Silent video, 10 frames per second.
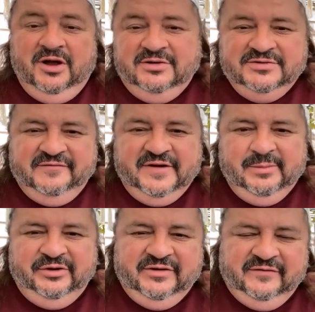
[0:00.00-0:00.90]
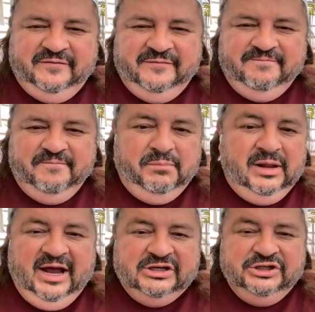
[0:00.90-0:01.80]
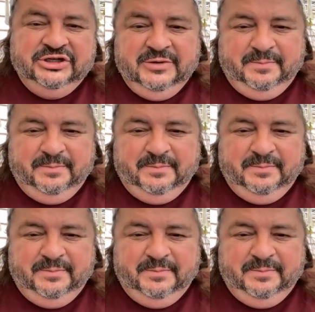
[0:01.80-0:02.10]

to a family of black sheep,